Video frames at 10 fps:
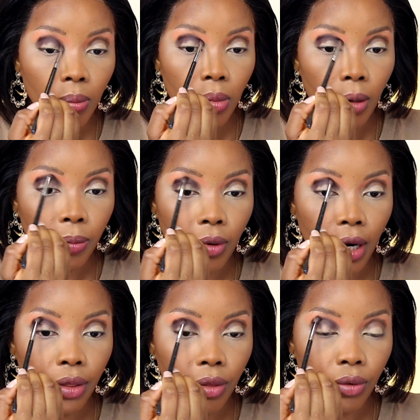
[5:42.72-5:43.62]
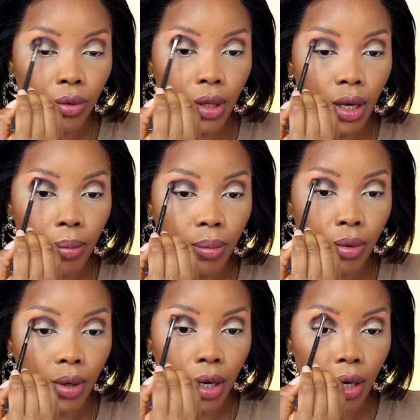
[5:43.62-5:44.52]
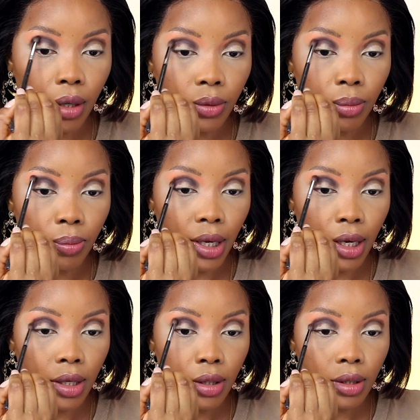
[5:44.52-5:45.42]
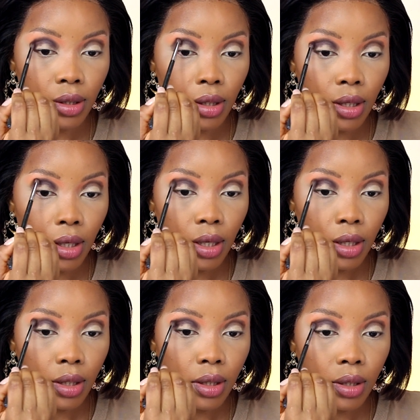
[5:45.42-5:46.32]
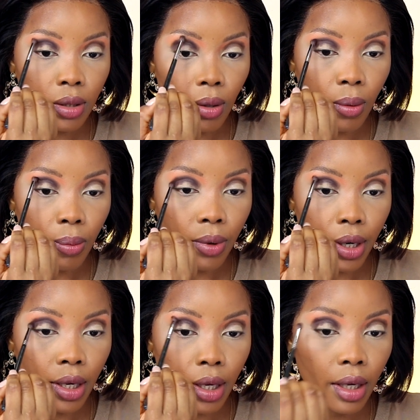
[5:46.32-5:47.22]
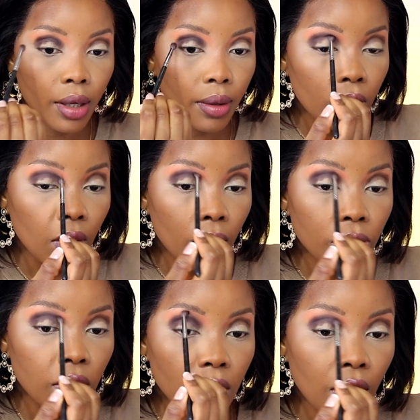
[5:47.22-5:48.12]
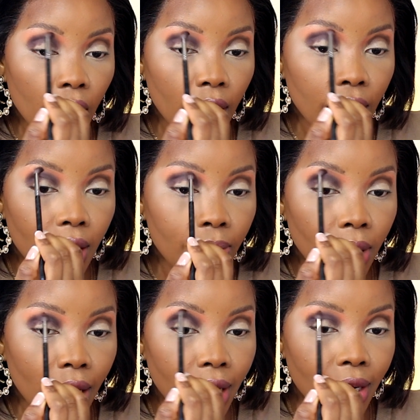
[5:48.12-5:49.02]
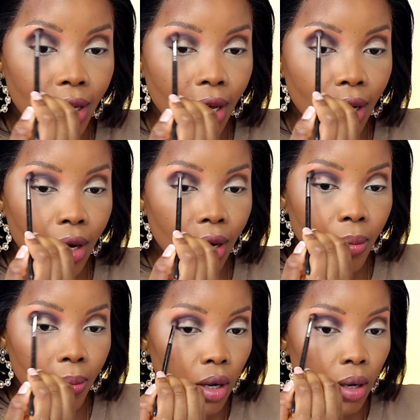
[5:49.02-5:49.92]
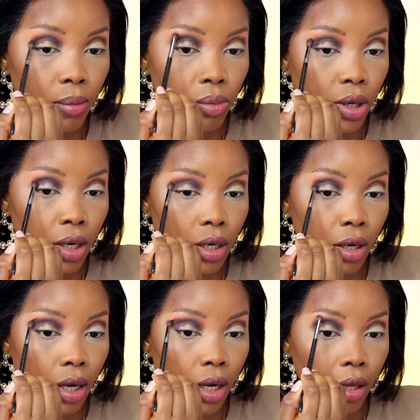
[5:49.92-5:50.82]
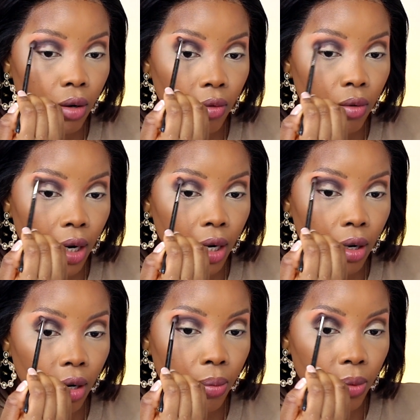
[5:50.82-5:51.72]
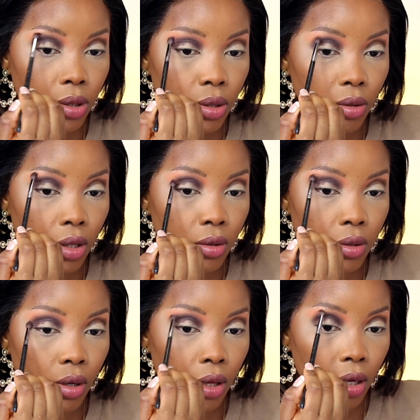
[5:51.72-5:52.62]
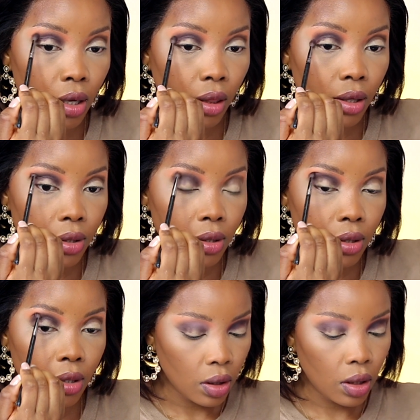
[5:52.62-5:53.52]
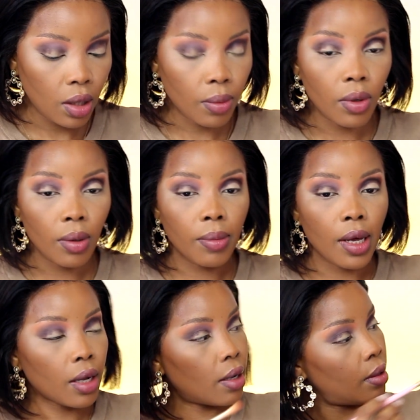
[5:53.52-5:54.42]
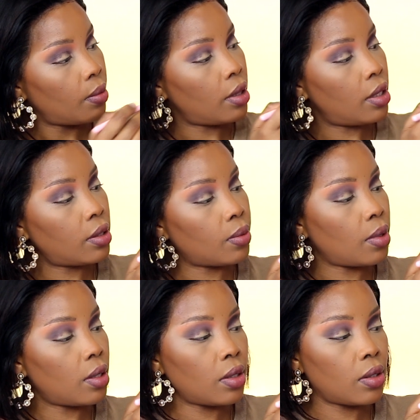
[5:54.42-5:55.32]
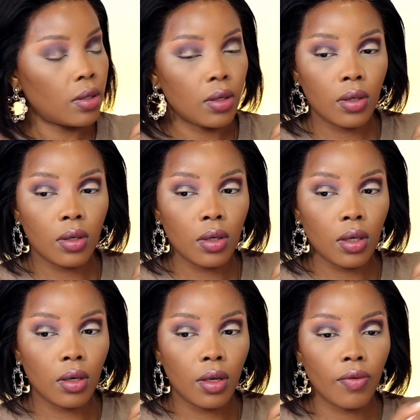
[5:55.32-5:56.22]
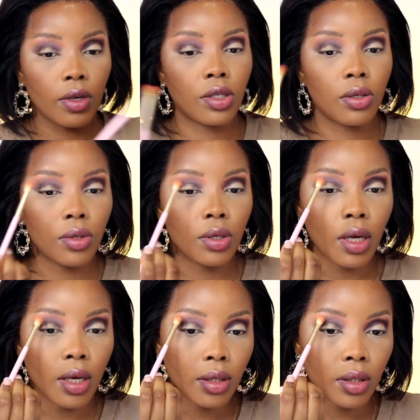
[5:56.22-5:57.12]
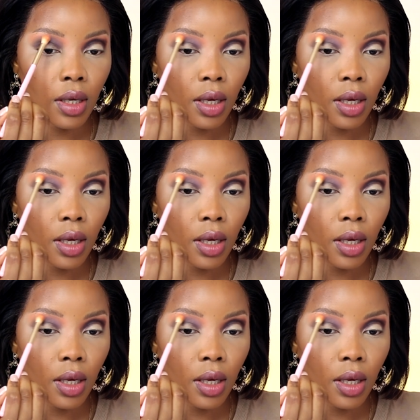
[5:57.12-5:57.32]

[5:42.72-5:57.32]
pop right through that brown base. So pretty. So I'm just lightly blending that up and bringing the color right up into those other colors. Then I'm going back with this one, I don't know if I showed you guys,